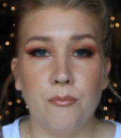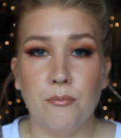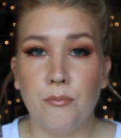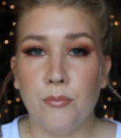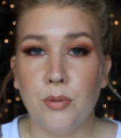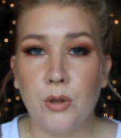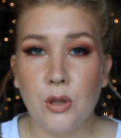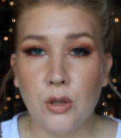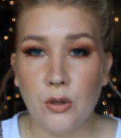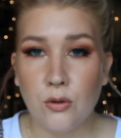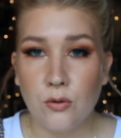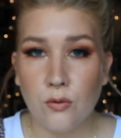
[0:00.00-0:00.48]

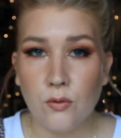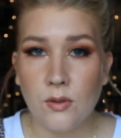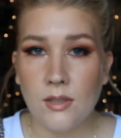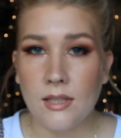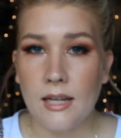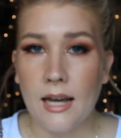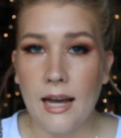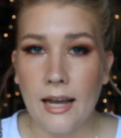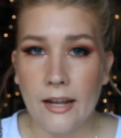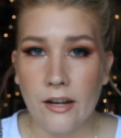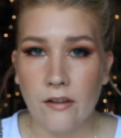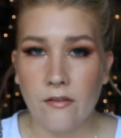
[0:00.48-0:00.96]
blue
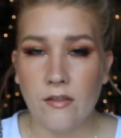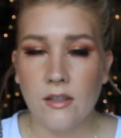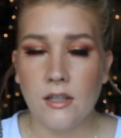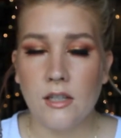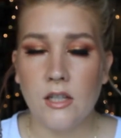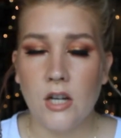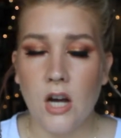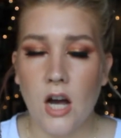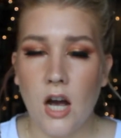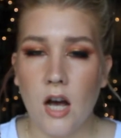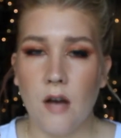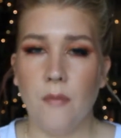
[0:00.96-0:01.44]
side of the
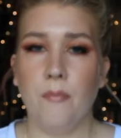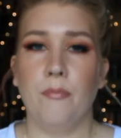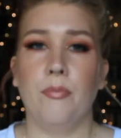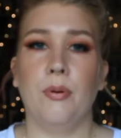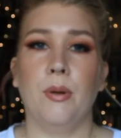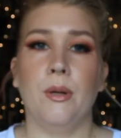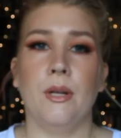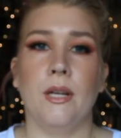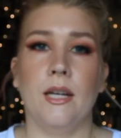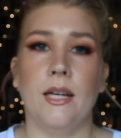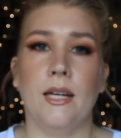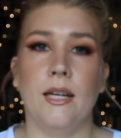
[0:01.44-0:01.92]
top,
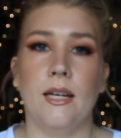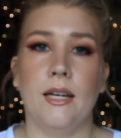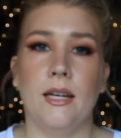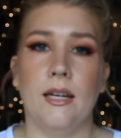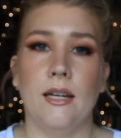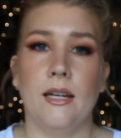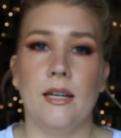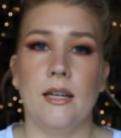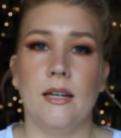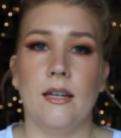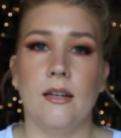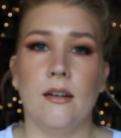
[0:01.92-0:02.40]

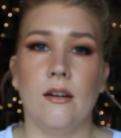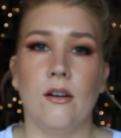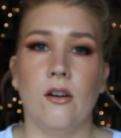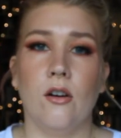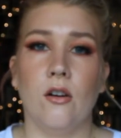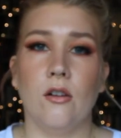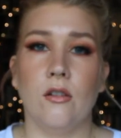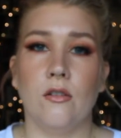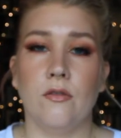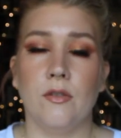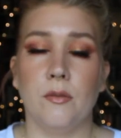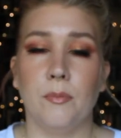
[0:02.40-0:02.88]

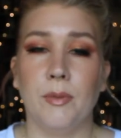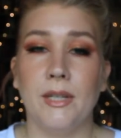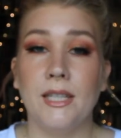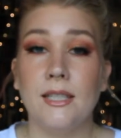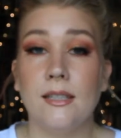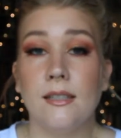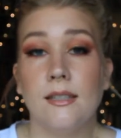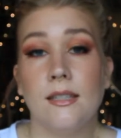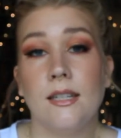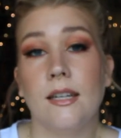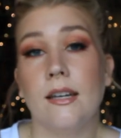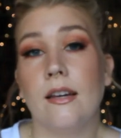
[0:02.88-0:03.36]
all of the
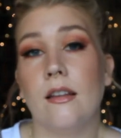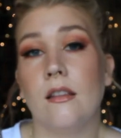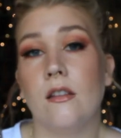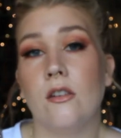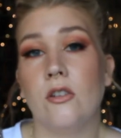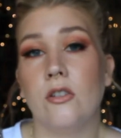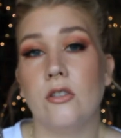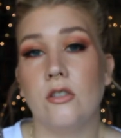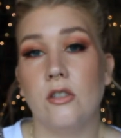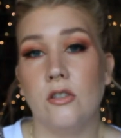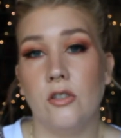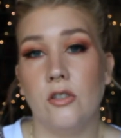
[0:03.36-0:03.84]
pieces together, the